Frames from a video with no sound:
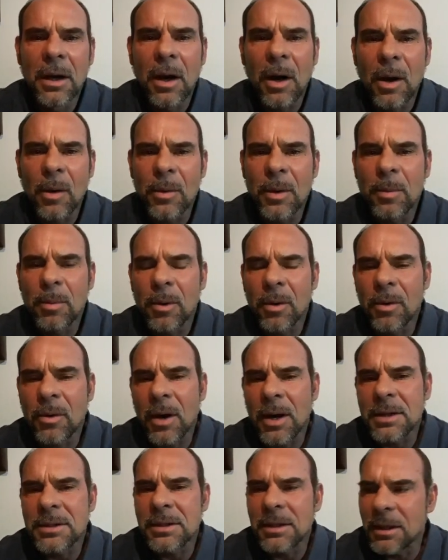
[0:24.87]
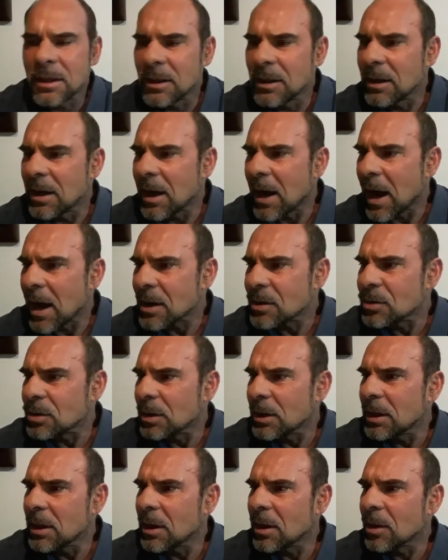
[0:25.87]
Are we progressing
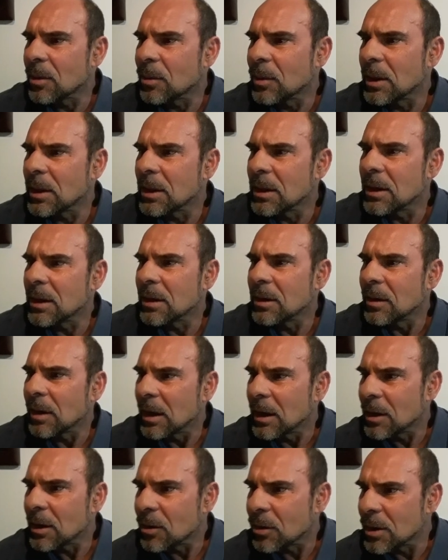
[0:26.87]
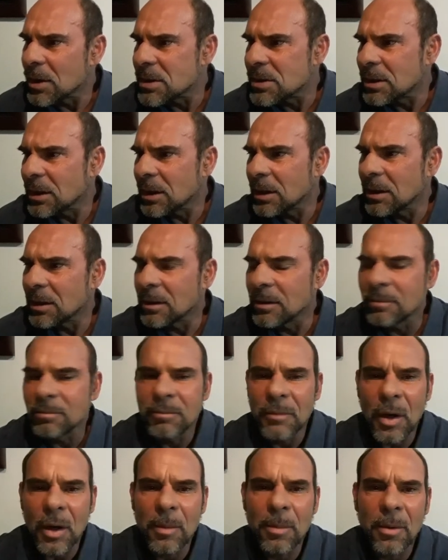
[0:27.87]
actually? Are we
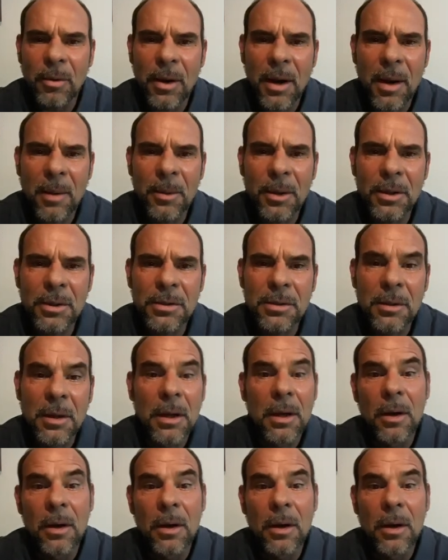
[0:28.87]
increasing our parameters?